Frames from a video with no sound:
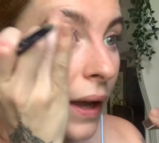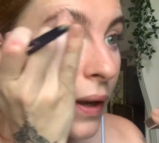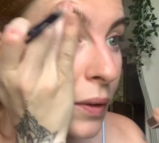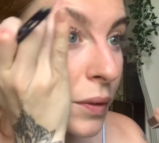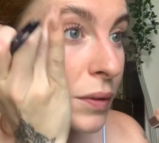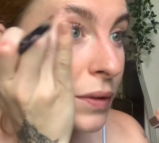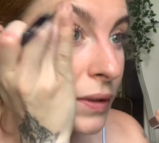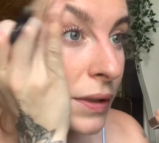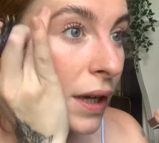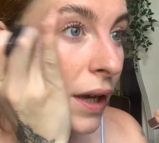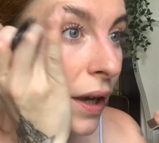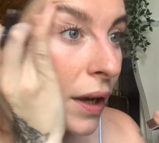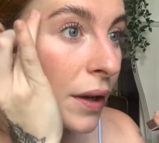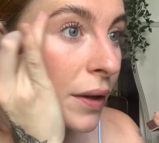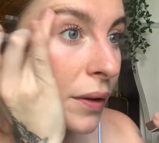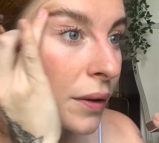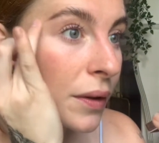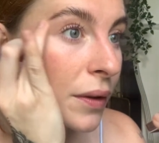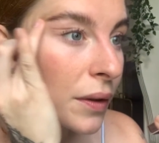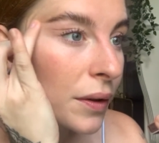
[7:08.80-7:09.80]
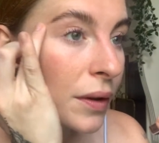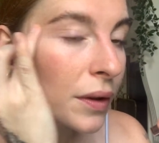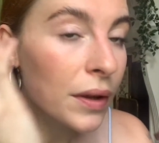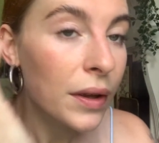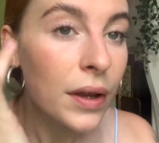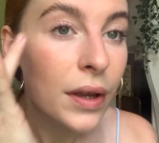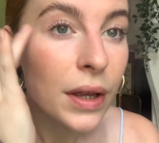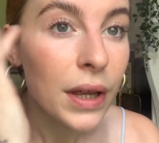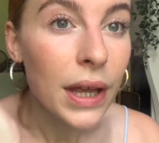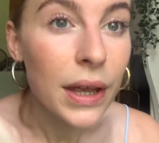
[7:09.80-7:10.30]
And also,
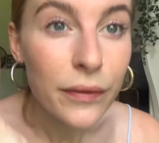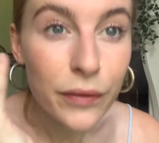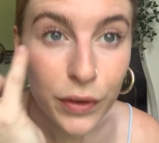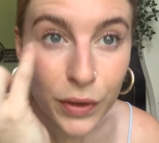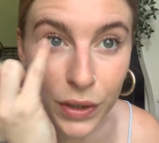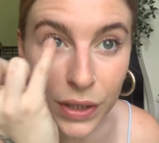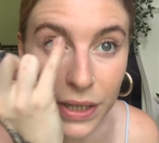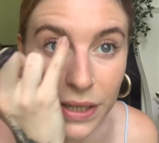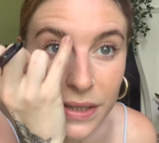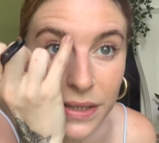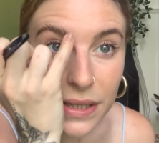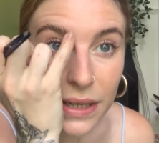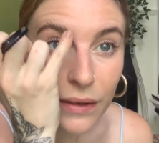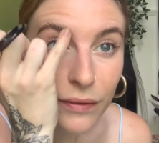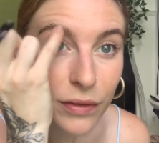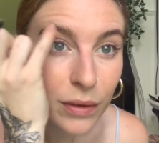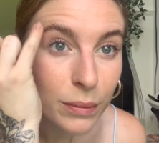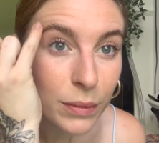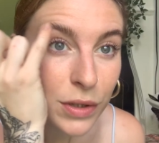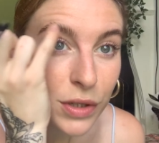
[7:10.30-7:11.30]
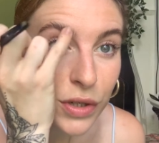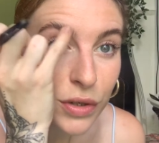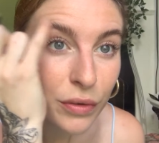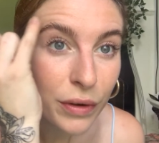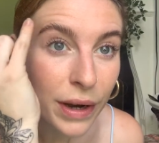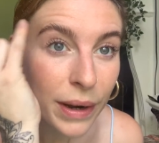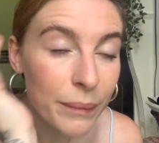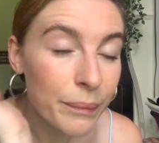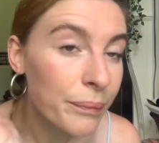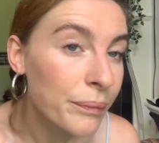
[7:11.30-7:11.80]
if you need to give them a
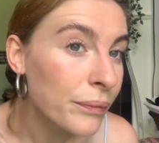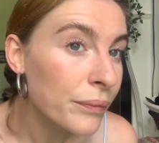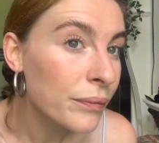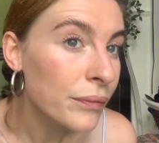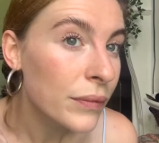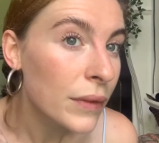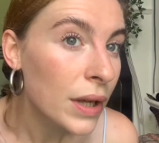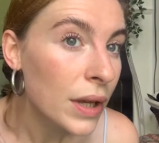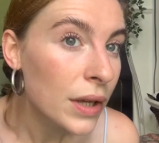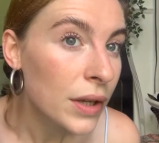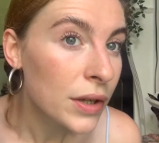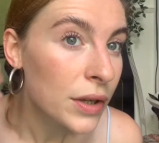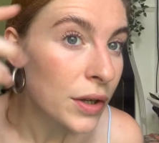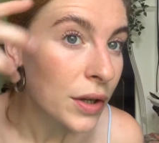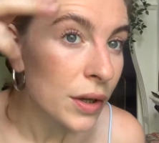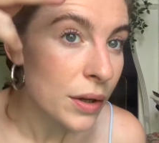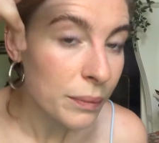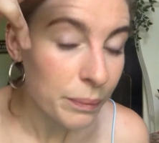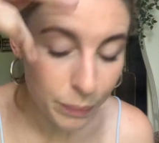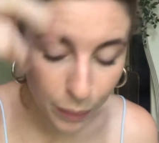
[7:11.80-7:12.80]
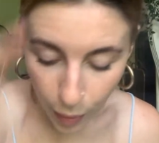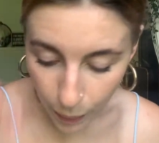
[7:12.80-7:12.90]
trim, you can